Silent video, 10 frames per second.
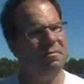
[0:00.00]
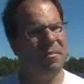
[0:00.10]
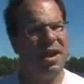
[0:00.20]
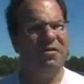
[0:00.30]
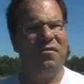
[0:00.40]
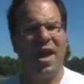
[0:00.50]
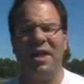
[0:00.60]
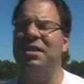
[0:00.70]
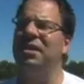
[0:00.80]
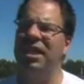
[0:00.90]
Matter of
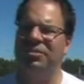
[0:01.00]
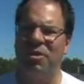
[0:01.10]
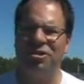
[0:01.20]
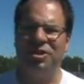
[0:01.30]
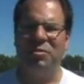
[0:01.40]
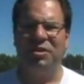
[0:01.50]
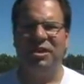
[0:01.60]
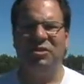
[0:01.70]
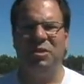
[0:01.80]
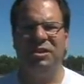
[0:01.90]
fact, that's partially what
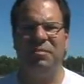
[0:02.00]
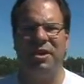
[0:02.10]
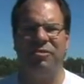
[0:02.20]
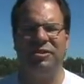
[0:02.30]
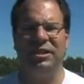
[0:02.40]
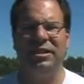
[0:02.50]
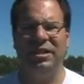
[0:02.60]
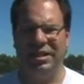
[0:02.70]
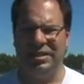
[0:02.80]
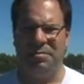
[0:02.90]
this week's
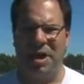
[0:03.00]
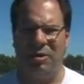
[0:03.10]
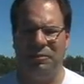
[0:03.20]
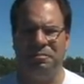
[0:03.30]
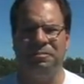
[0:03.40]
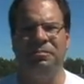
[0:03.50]
Microzine is about.